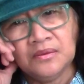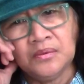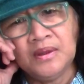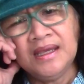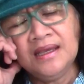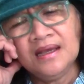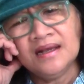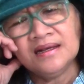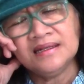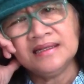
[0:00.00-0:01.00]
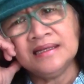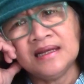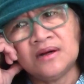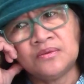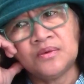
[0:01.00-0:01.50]
we in
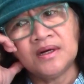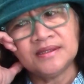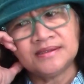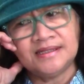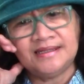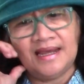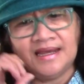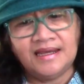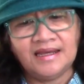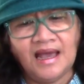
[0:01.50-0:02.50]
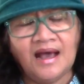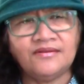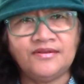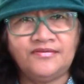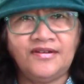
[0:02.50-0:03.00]
our world today have
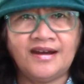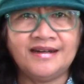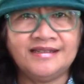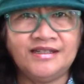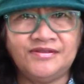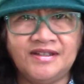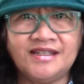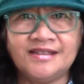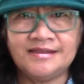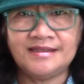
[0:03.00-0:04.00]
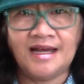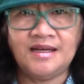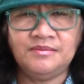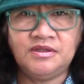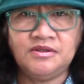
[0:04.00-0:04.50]
a very difficult
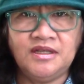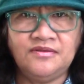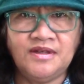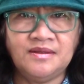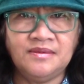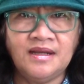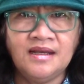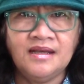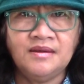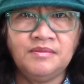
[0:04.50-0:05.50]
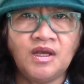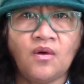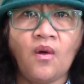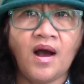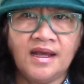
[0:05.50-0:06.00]
time to even be
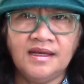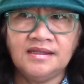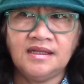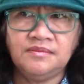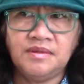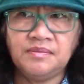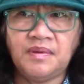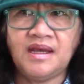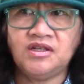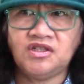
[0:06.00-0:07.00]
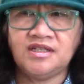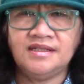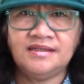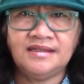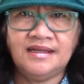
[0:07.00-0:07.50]
quiet and be
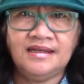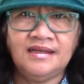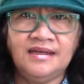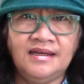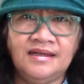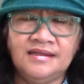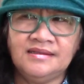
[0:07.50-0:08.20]
patient. Uh,